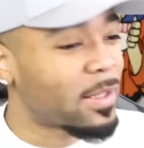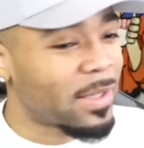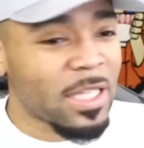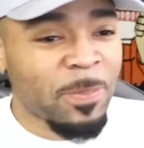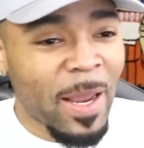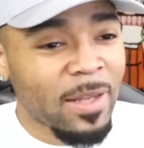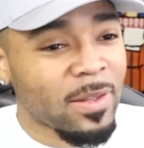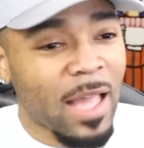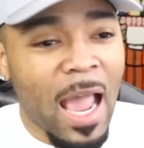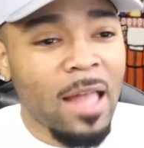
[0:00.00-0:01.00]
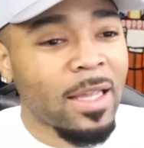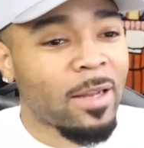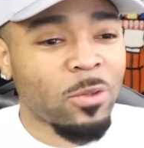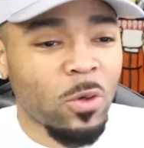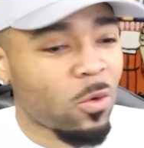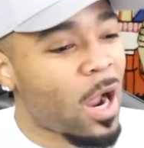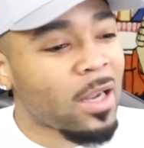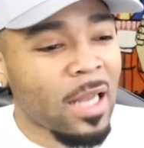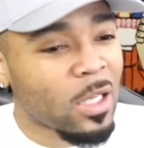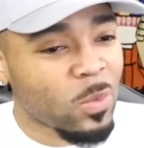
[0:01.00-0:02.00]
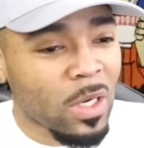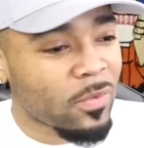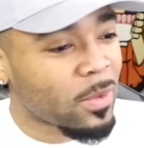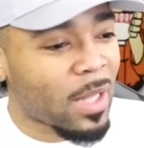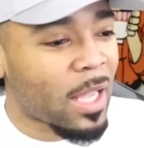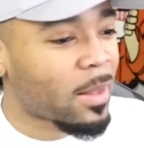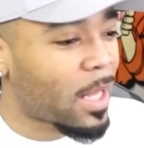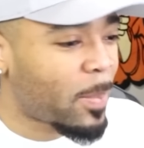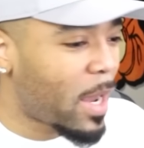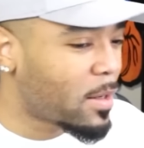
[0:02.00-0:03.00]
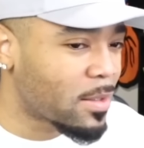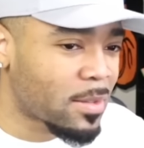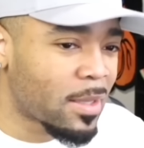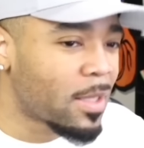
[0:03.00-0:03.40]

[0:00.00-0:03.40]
let's paint the alligators or crocodiles, whatever, like pandas.